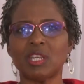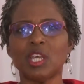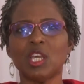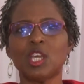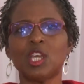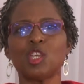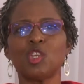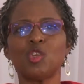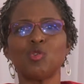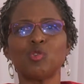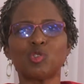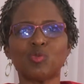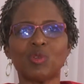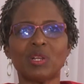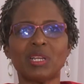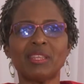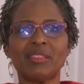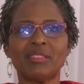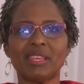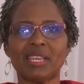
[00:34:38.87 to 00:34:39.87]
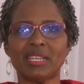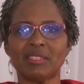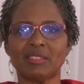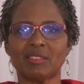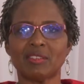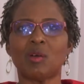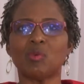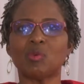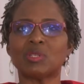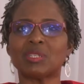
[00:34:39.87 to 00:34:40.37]
Usually things
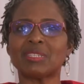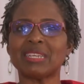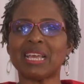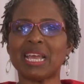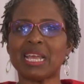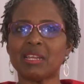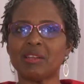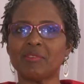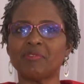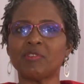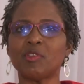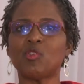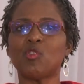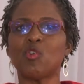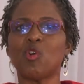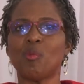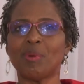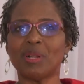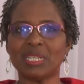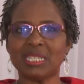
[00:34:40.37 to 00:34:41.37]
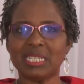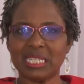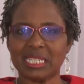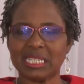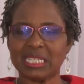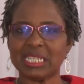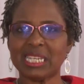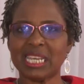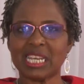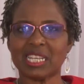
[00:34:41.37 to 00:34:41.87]
outside of your normal
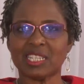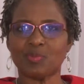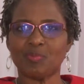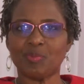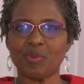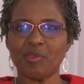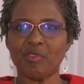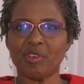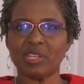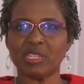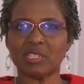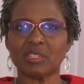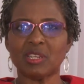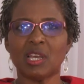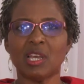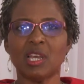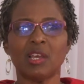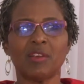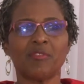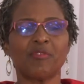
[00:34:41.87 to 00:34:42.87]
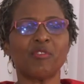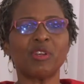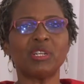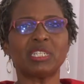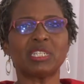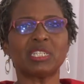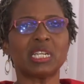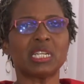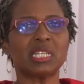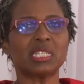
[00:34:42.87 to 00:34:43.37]
day-to-day experience. For
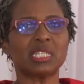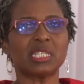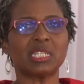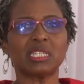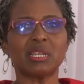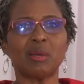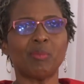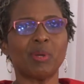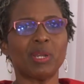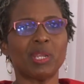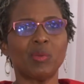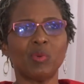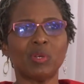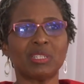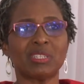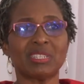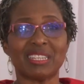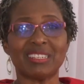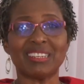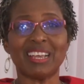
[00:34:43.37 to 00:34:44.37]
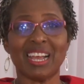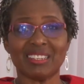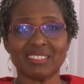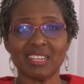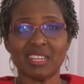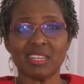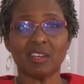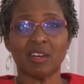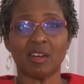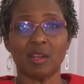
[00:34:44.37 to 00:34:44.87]
instance, somebody was attacked
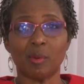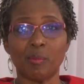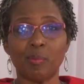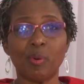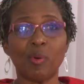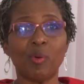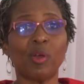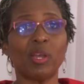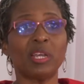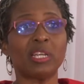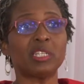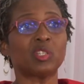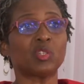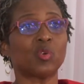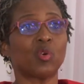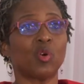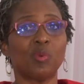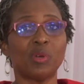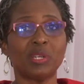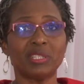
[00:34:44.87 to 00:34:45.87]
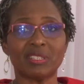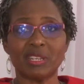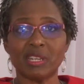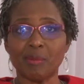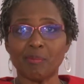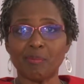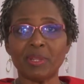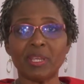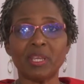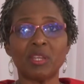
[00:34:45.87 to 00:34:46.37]
at gunpoint or was in a
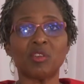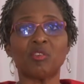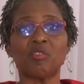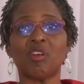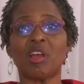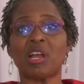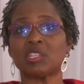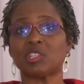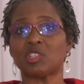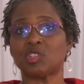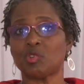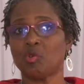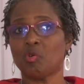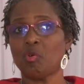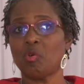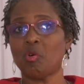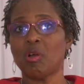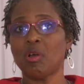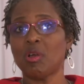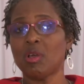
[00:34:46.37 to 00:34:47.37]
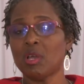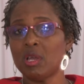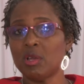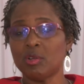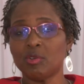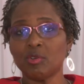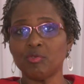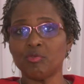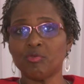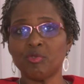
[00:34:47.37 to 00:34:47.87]
plane crash or
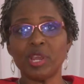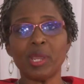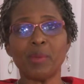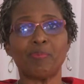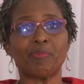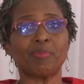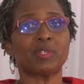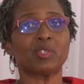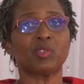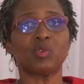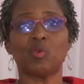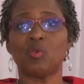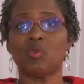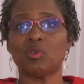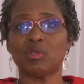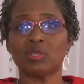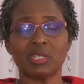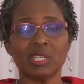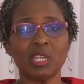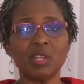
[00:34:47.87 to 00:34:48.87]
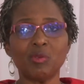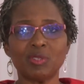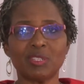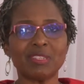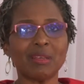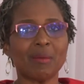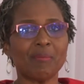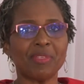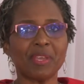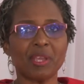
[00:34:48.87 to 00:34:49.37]
raped or, you know,
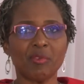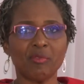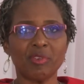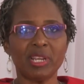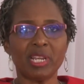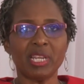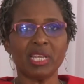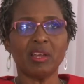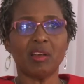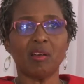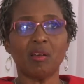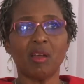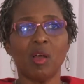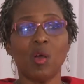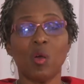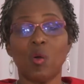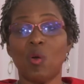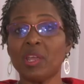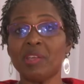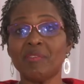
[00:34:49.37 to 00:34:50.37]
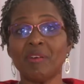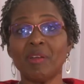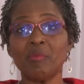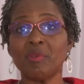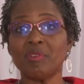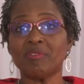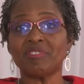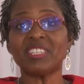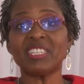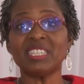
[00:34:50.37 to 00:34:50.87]
something really, Or even
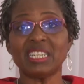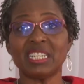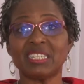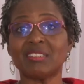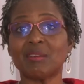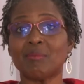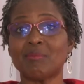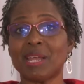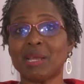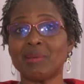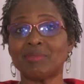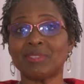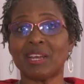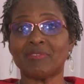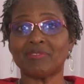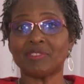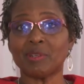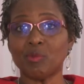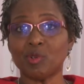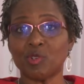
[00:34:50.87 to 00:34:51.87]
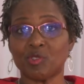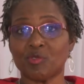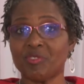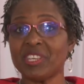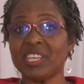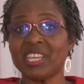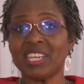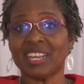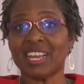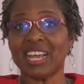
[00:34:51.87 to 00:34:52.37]
we've seen it sometimes after motor
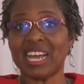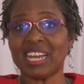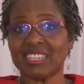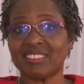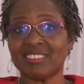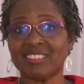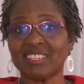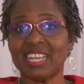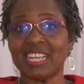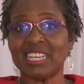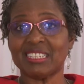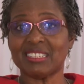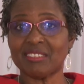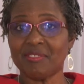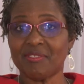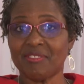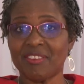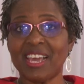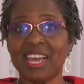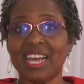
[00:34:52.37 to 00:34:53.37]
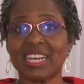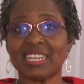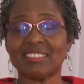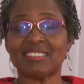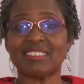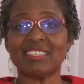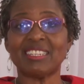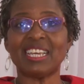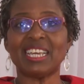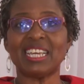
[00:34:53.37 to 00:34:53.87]
vehicle accidents, severe
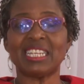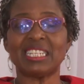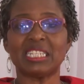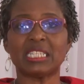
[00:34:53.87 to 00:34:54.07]
accidents.